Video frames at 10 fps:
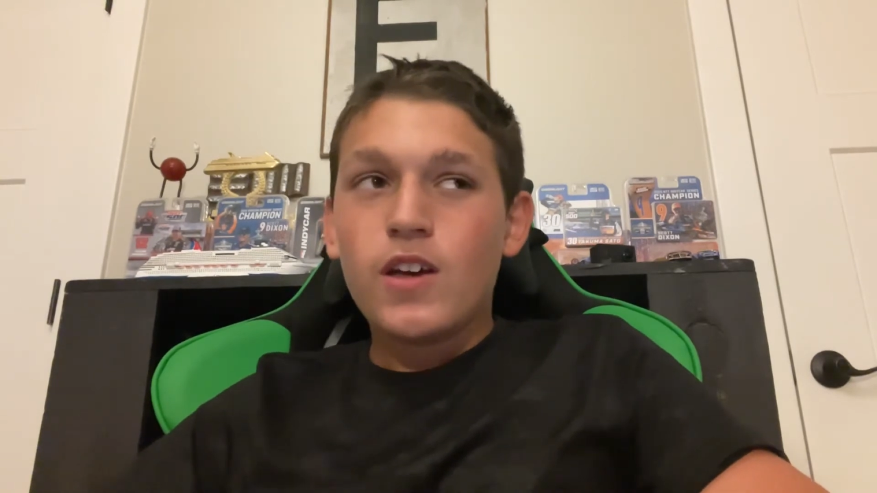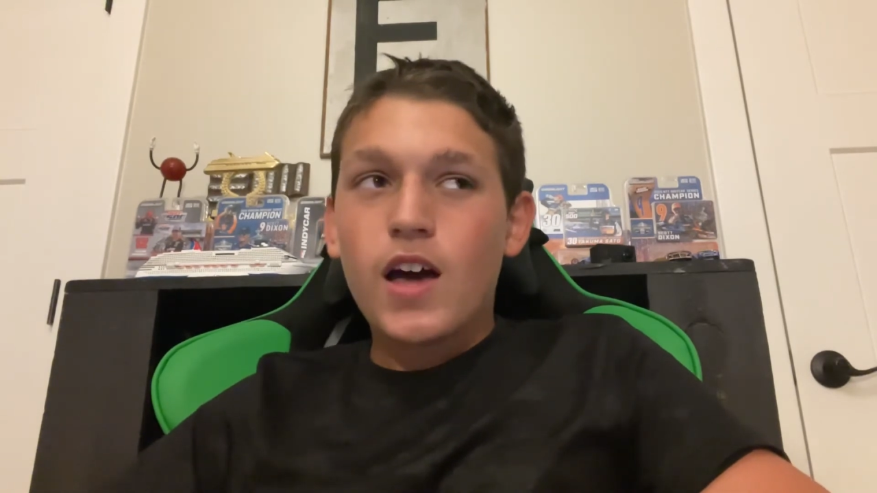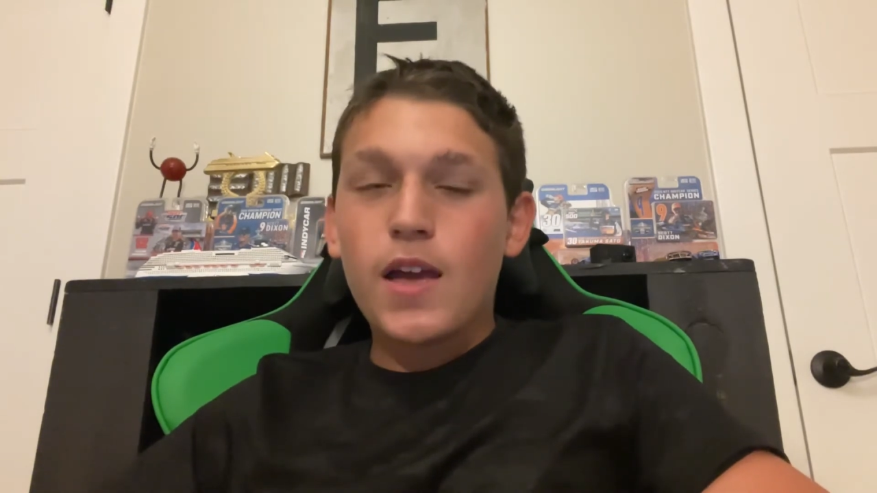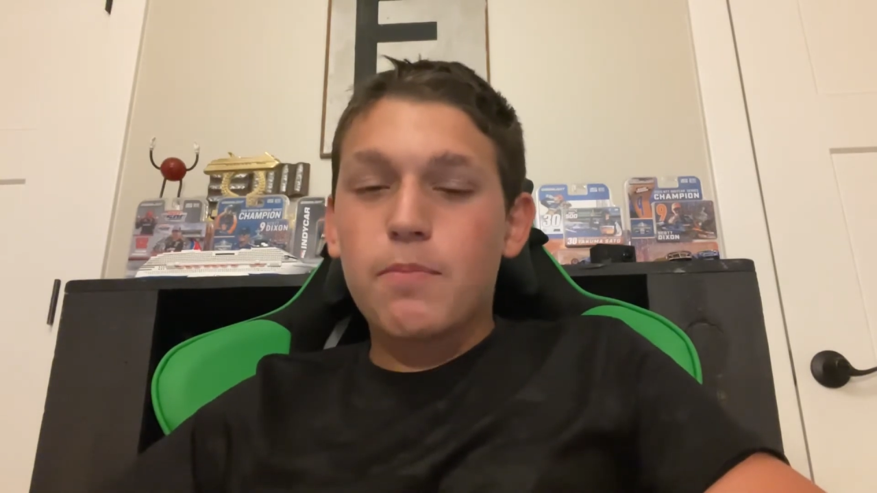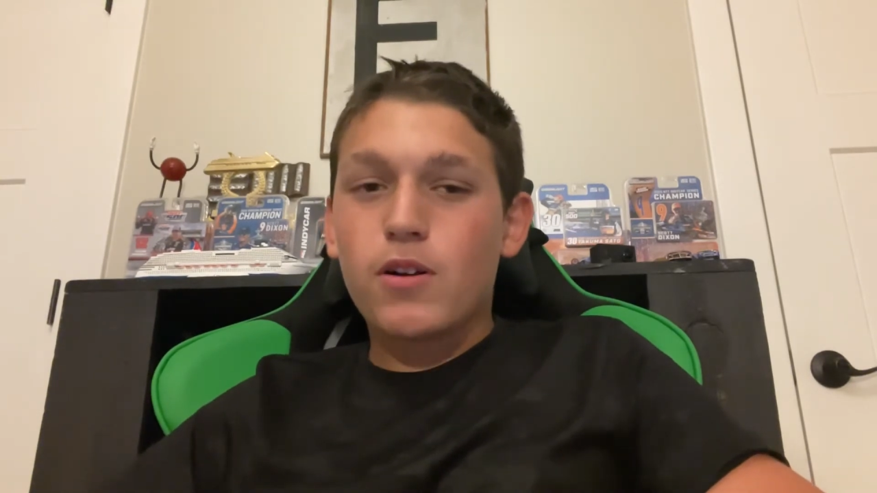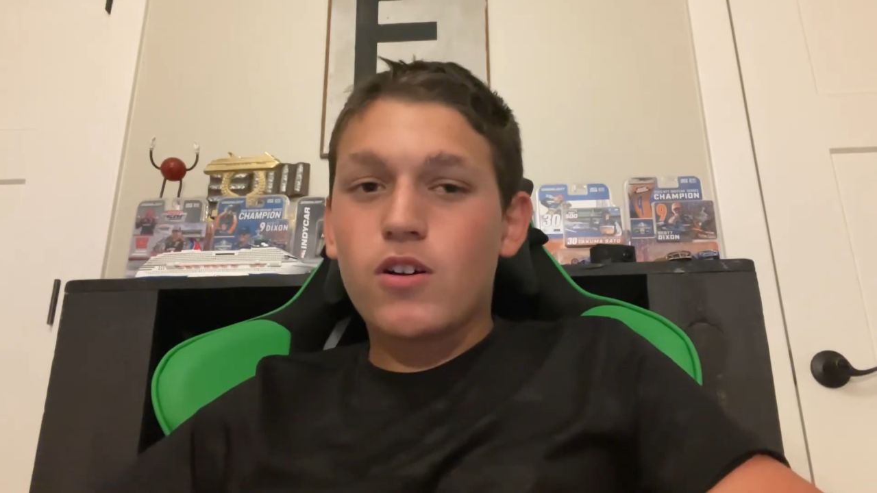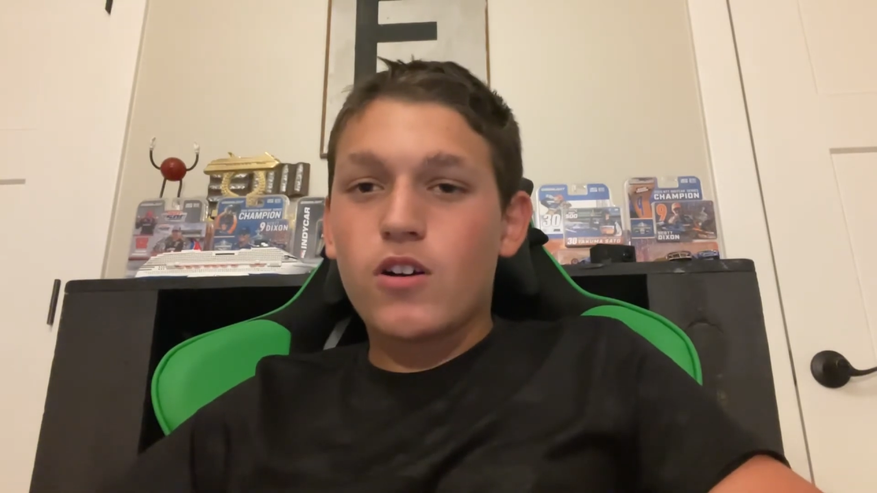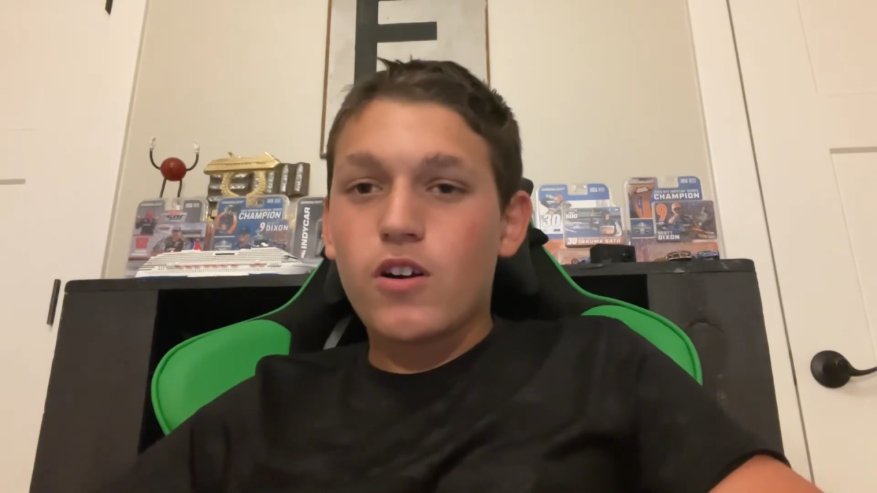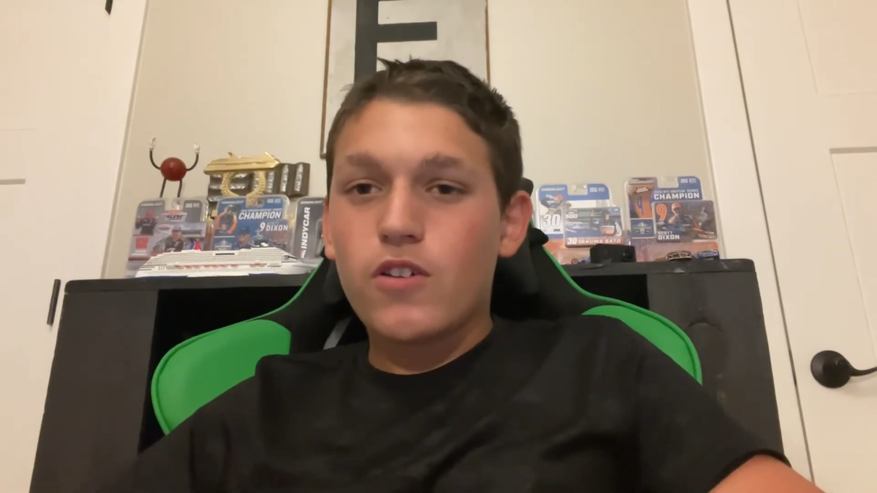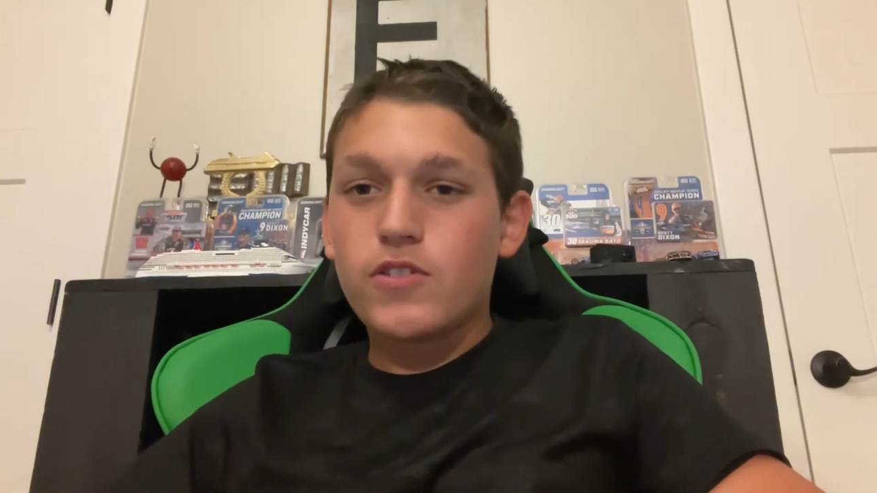
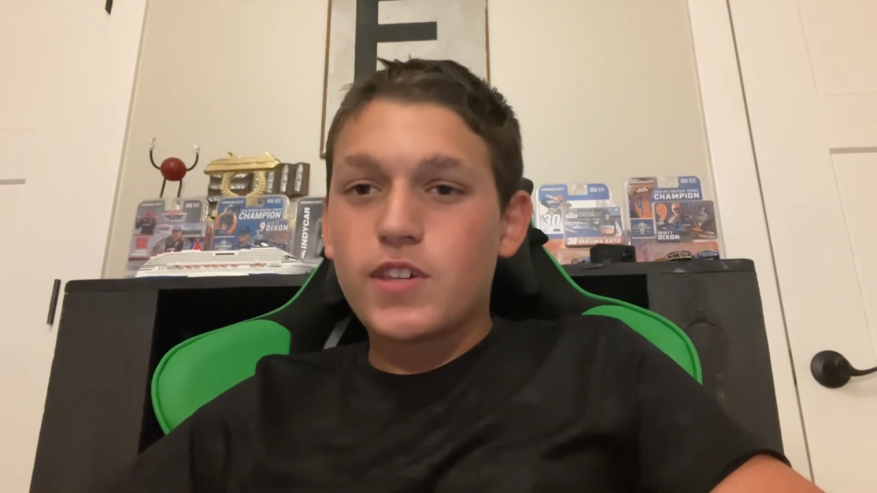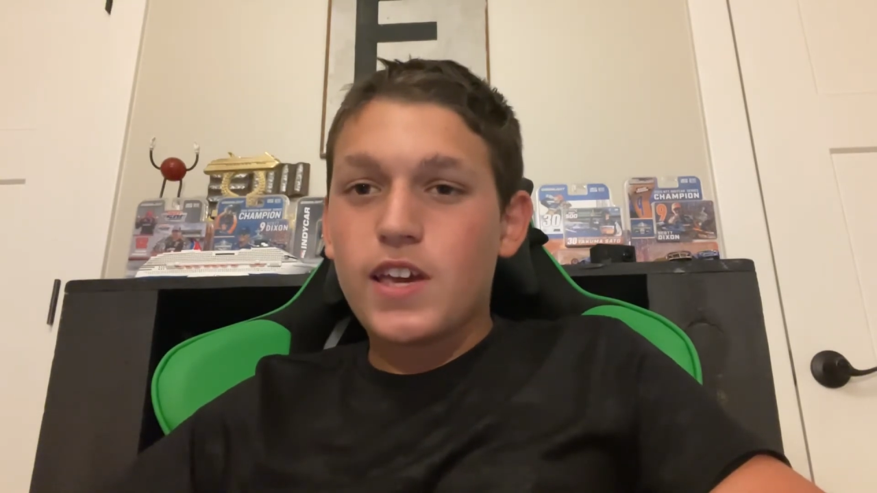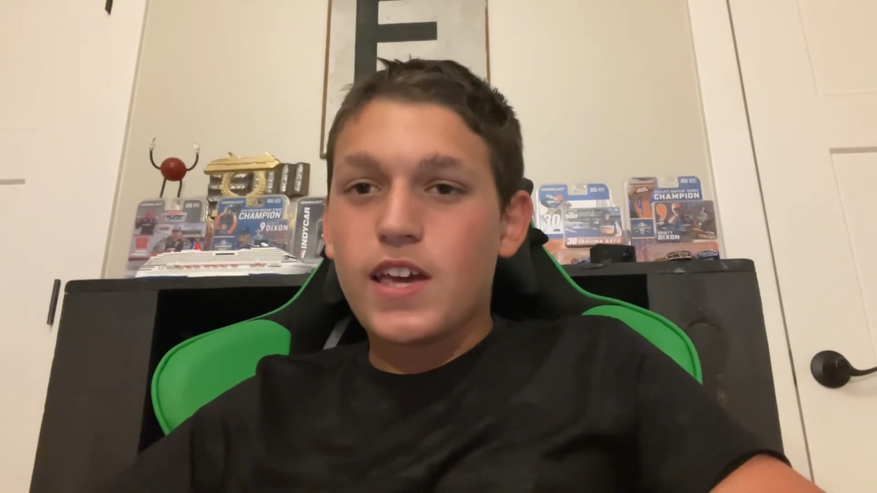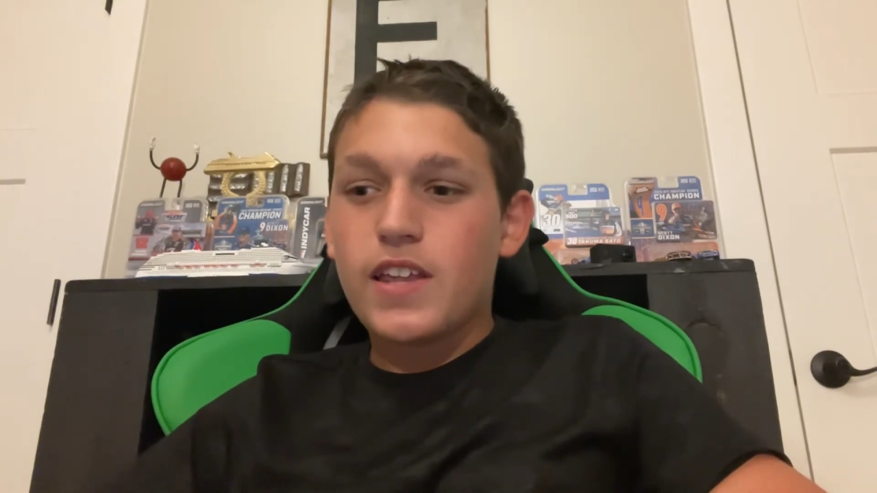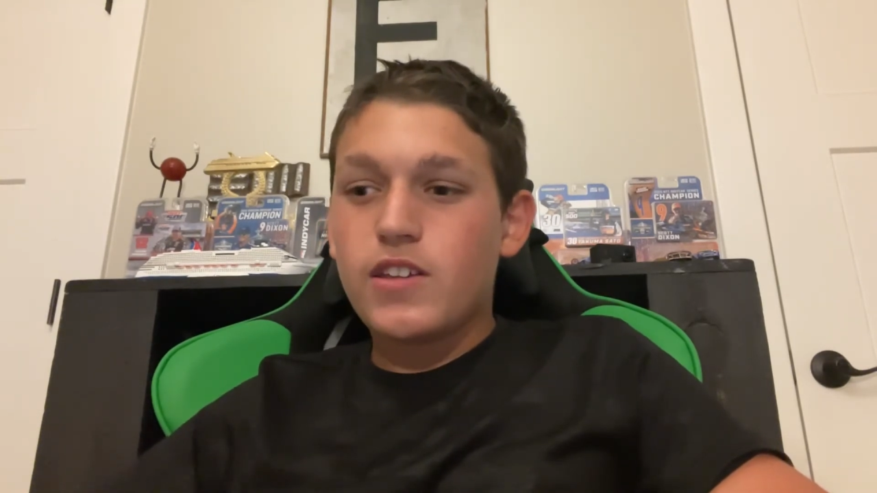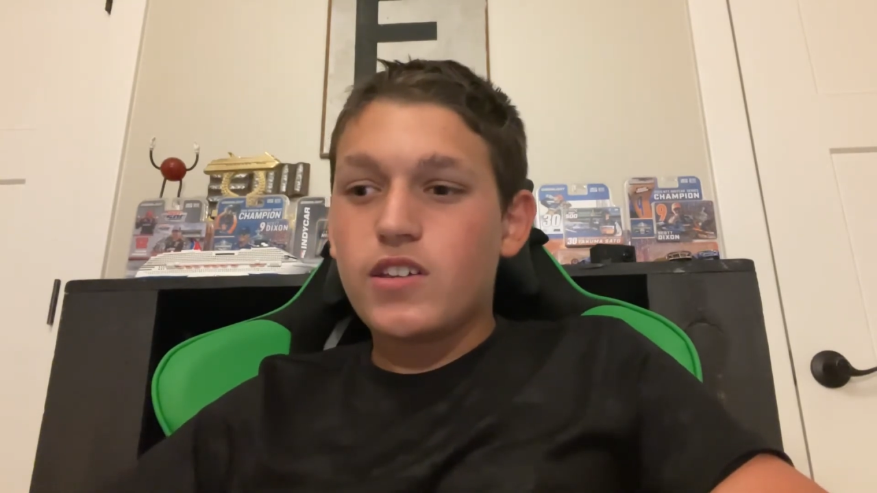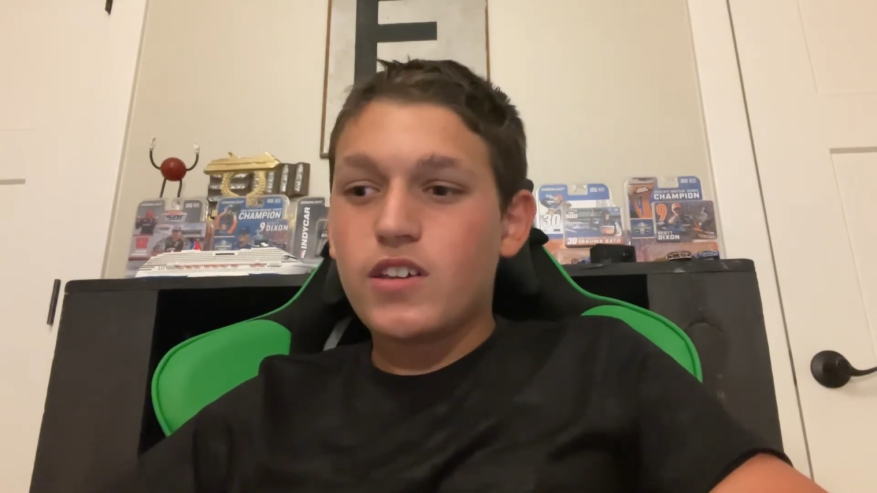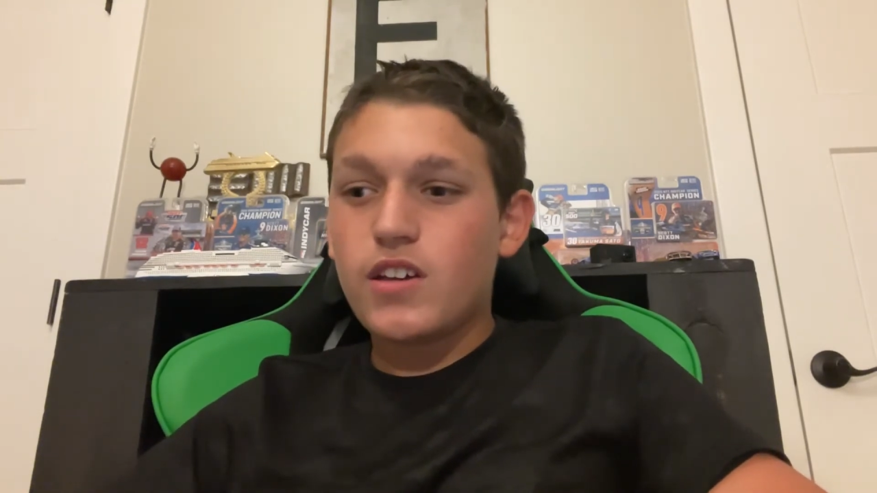hypercars and